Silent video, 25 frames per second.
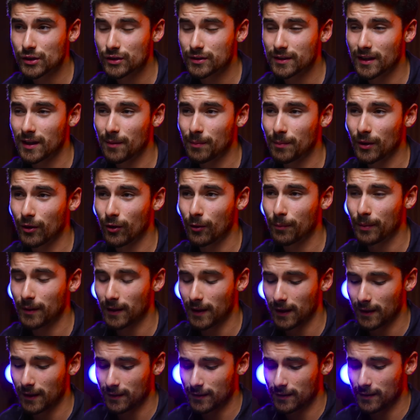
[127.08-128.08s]
just keep it
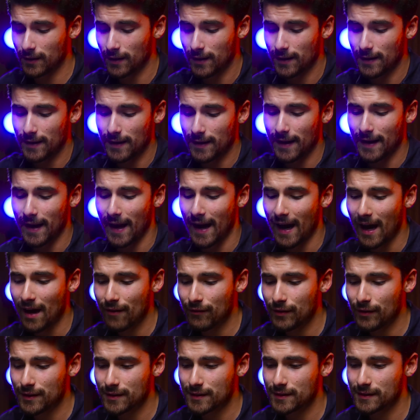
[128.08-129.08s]
open-ended and
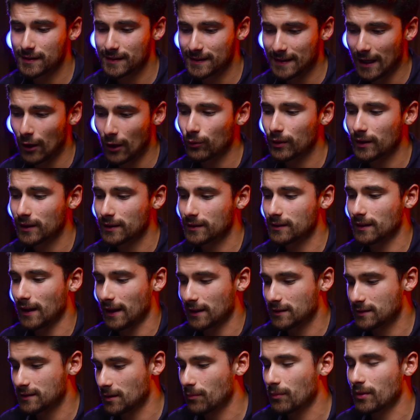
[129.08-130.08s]
have it sounding
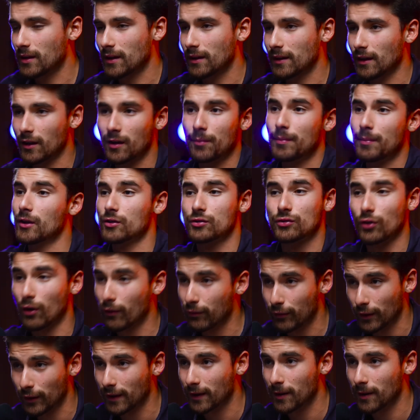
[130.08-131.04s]
like something that could be a software